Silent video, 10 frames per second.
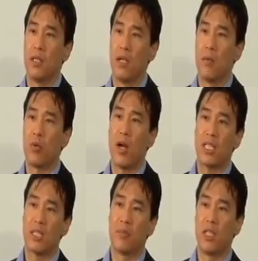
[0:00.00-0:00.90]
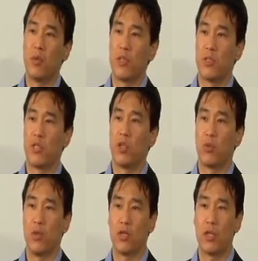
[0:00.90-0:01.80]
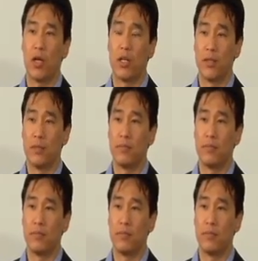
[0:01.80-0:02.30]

approximately when the Silk Road started.